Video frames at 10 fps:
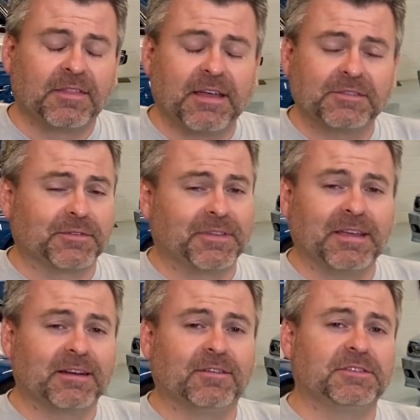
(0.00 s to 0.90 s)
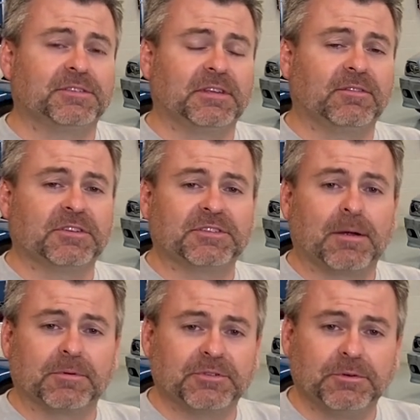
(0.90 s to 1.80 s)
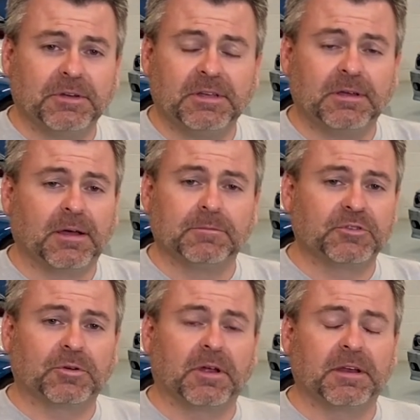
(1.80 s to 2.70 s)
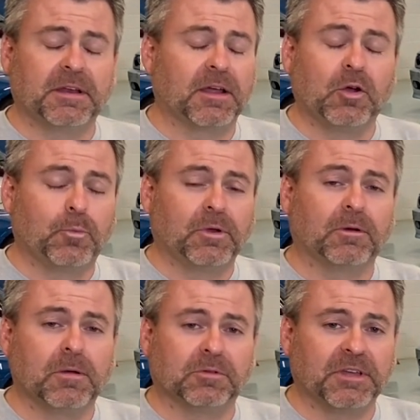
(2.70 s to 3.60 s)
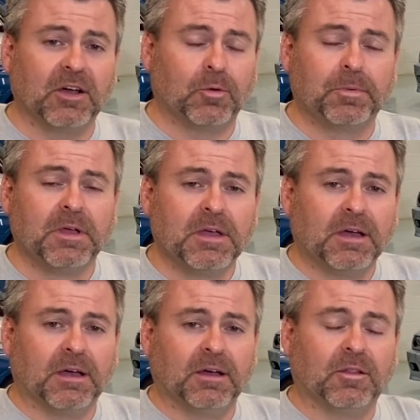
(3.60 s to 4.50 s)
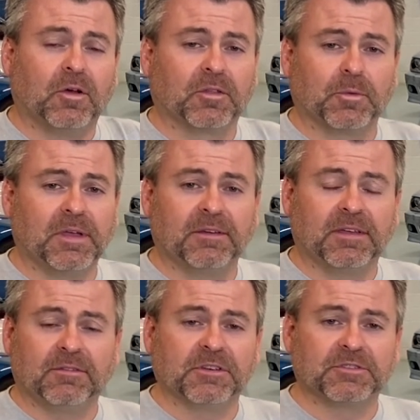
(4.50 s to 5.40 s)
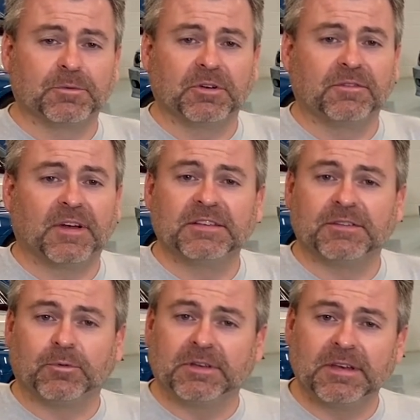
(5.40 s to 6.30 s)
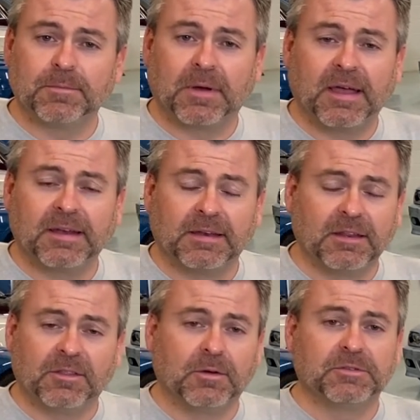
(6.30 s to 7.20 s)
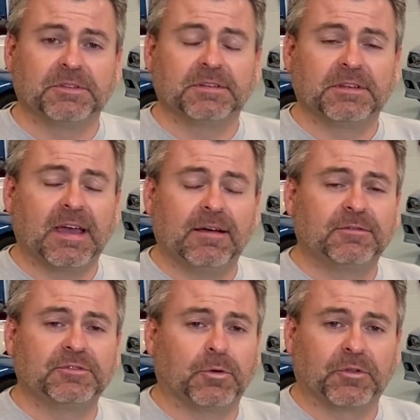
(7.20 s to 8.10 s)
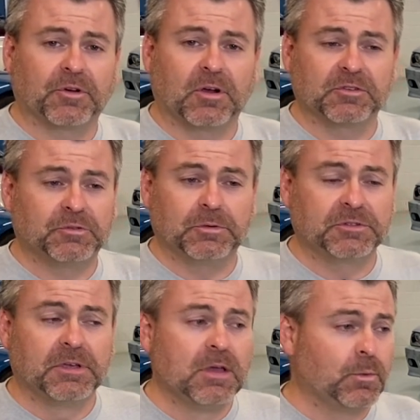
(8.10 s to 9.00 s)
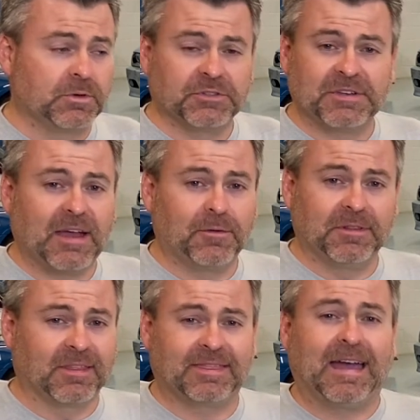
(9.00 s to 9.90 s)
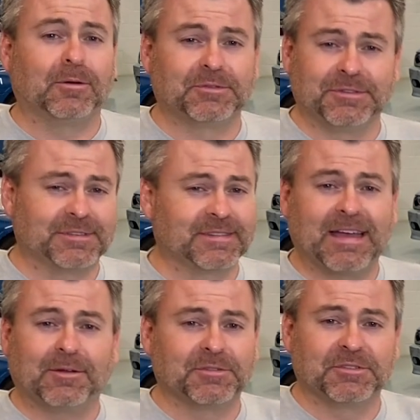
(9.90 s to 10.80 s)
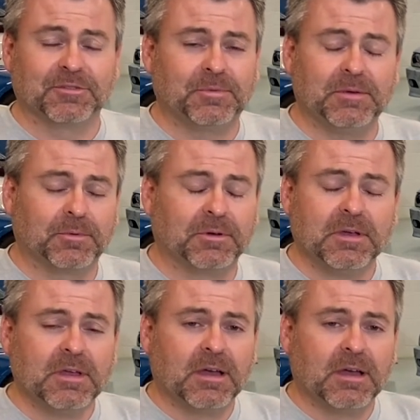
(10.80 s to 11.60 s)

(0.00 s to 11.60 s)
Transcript: Thanks for thinking of us and giving us an opportunity. I'm sure, and I hope we are able to help along the way, give you some good advice if we didn't buy it, and those that have sold their cars to us, which is now in the thousands and thousands of people.